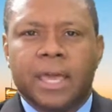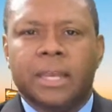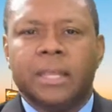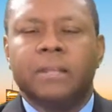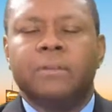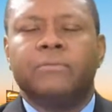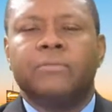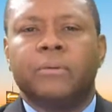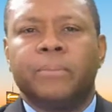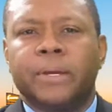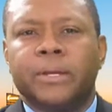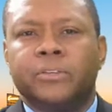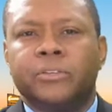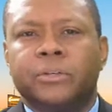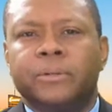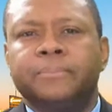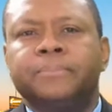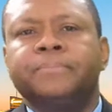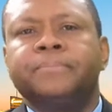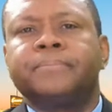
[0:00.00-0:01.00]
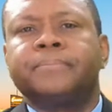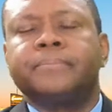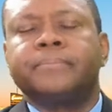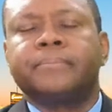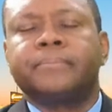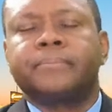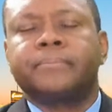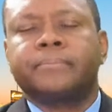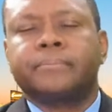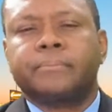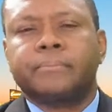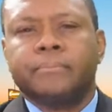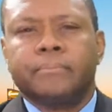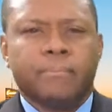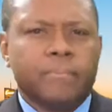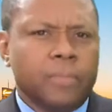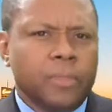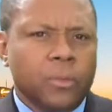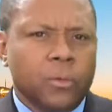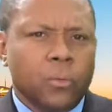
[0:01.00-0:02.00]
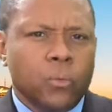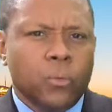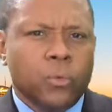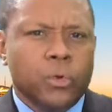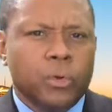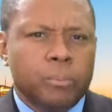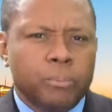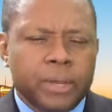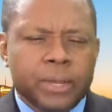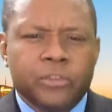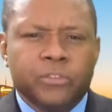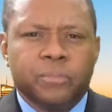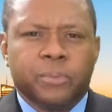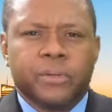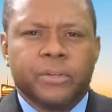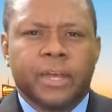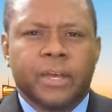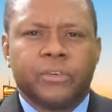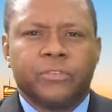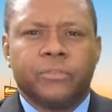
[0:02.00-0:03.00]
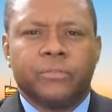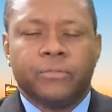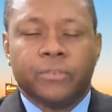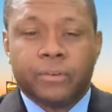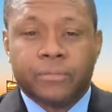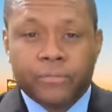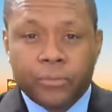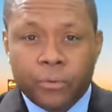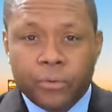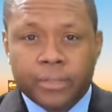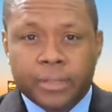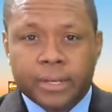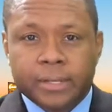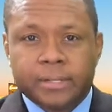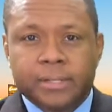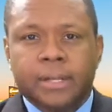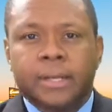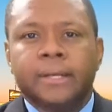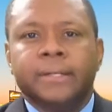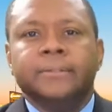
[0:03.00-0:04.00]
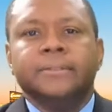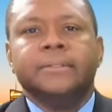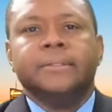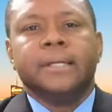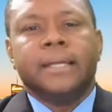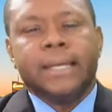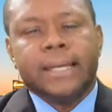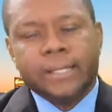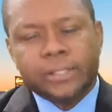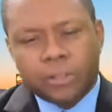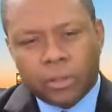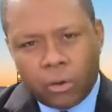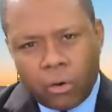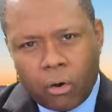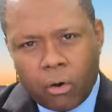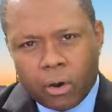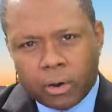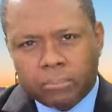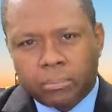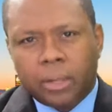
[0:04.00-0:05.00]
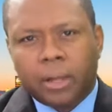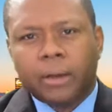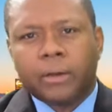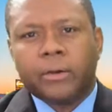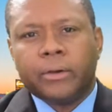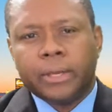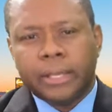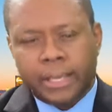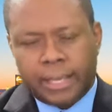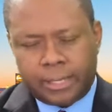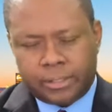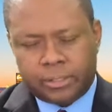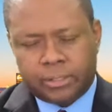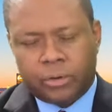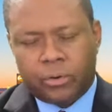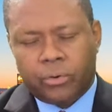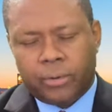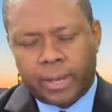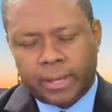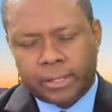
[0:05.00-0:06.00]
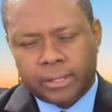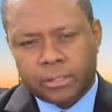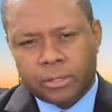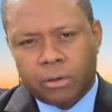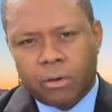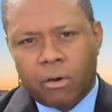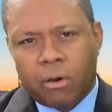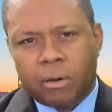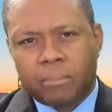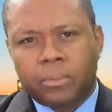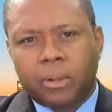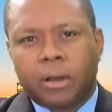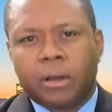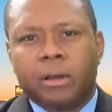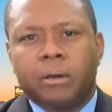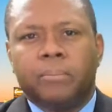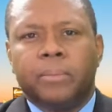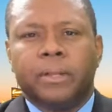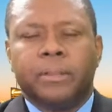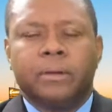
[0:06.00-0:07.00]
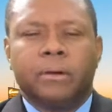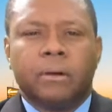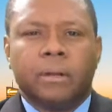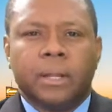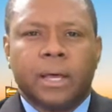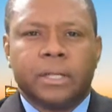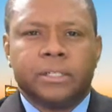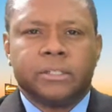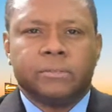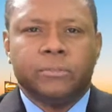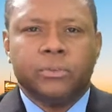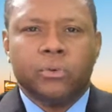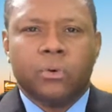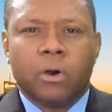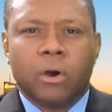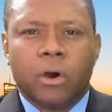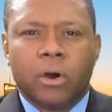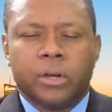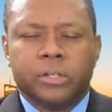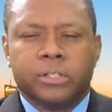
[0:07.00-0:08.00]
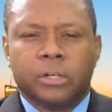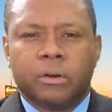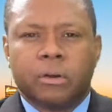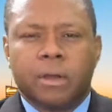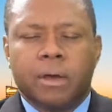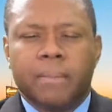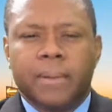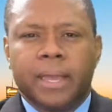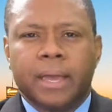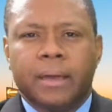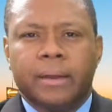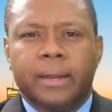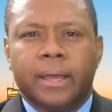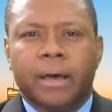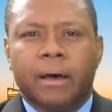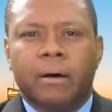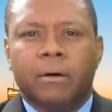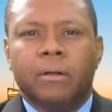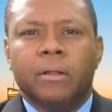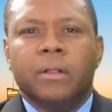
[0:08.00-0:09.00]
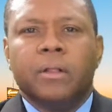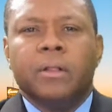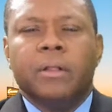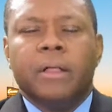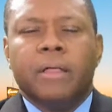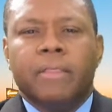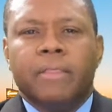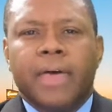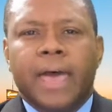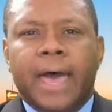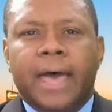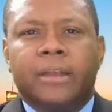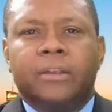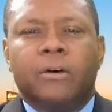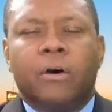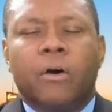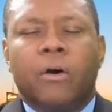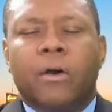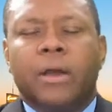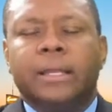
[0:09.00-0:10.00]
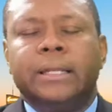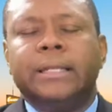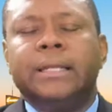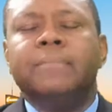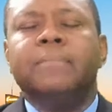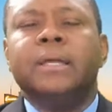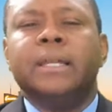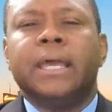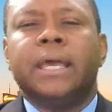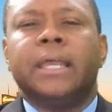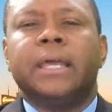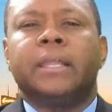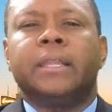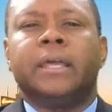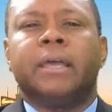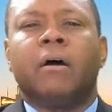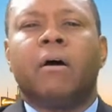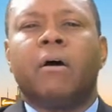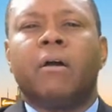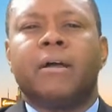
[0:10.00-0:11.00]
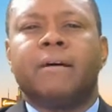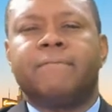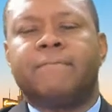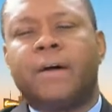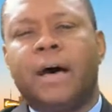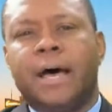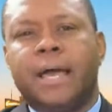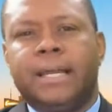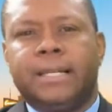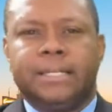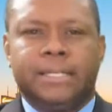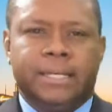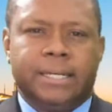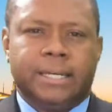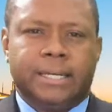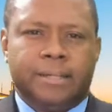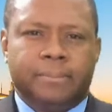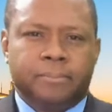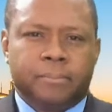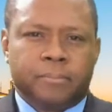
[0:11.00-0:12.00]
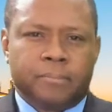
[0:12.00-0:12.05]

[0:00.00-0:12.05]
information. Your biggest protection for this is a card blocker. Yes, correct, is a card blocker, but there are lots of new cards that are coming out now that are eliminating the RFID